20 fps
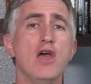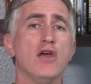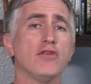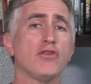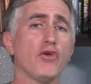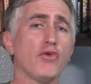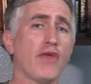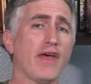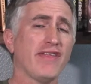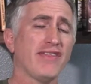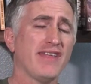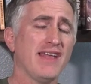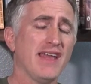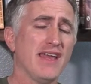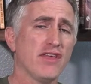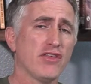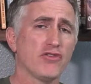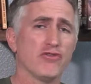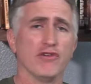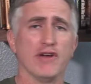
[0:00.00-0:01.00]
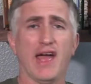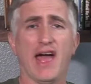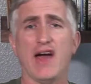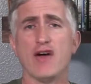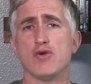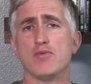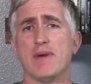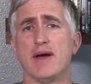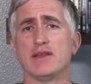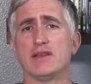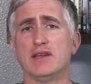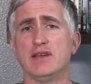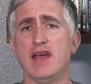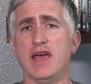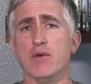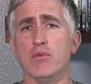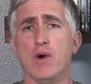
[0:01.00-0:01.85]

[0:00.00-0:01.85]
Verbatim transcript: So that's the history. How about today?